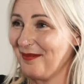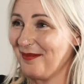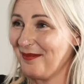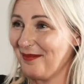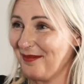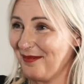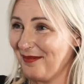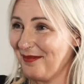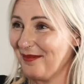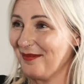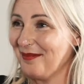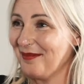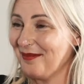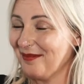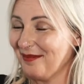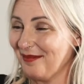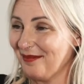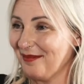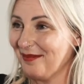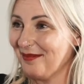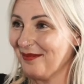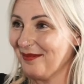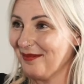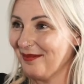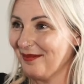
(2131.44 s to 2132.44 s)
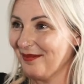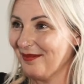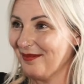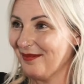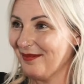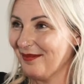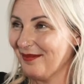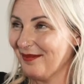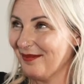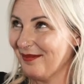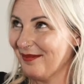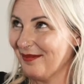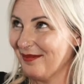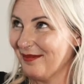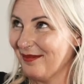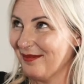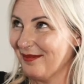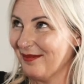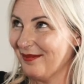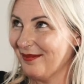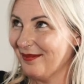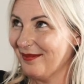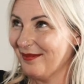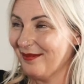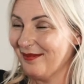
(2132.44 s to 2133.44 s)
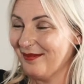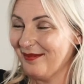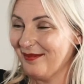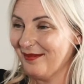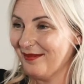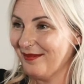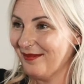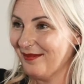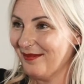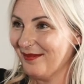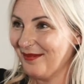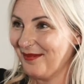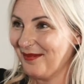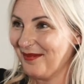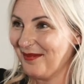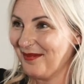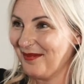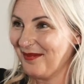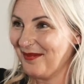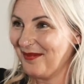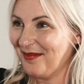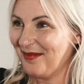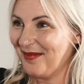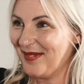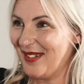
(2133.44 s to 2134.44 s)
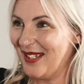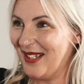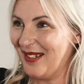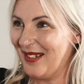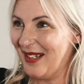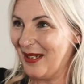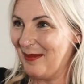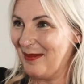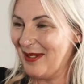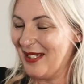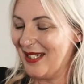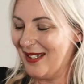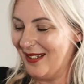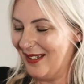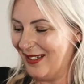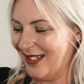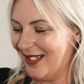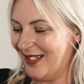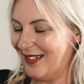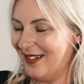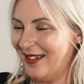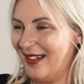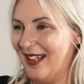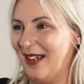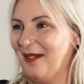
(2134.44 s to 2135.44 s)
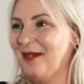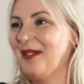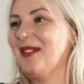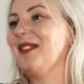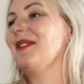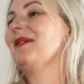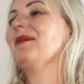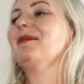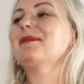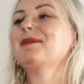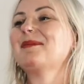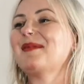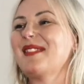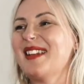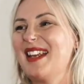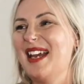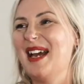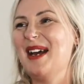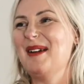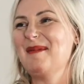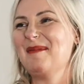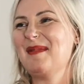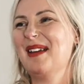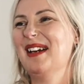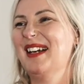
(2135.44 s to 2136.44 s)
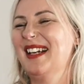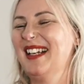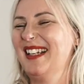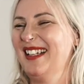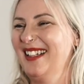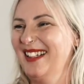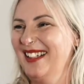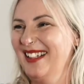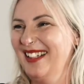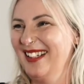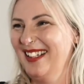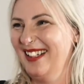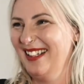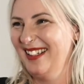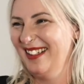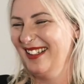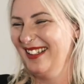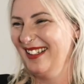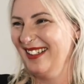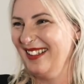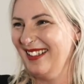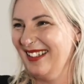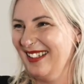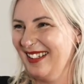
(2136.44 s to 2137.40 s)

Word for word: and, and based on Victorian principles and just completely Don't dysfunctional. On no, but yeah. the point is, the point